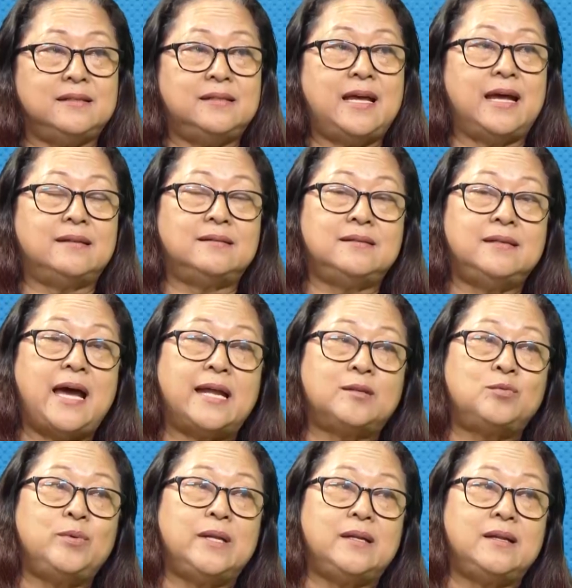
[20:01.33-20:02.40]

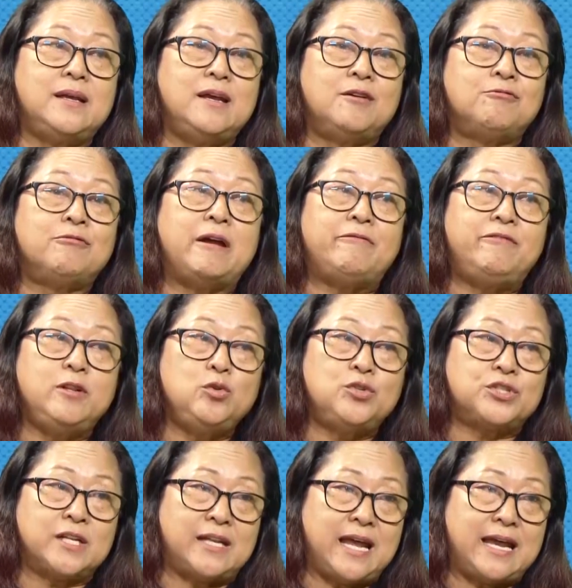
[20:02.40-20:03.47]
that will
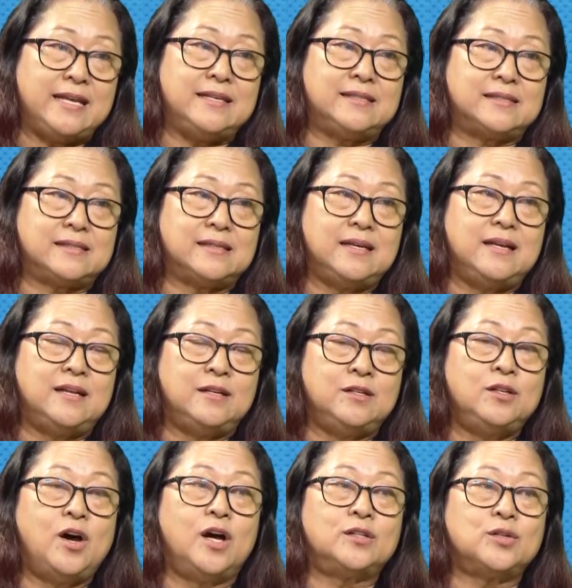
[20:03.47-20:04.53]
revolutionize
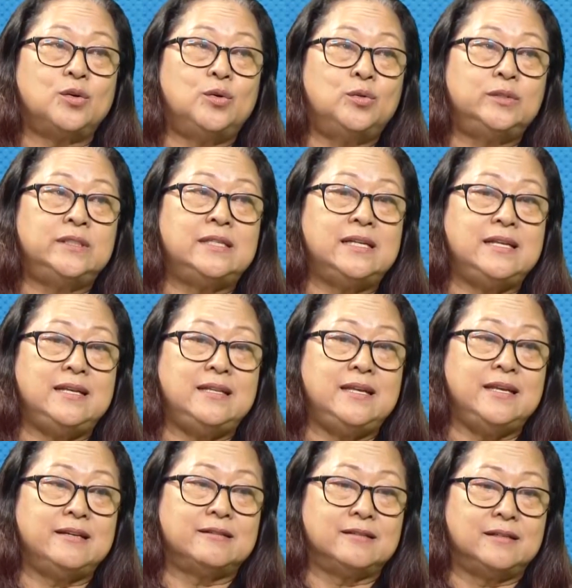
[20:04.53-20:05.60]
not only
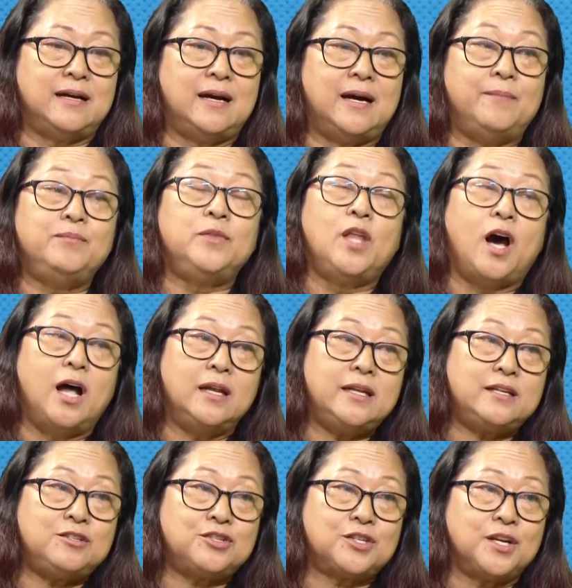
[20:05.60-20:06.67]
their
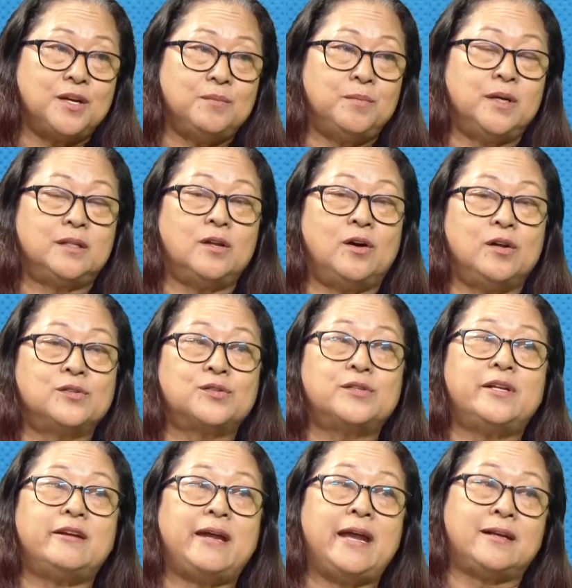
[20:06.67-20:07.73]
knowledge but also their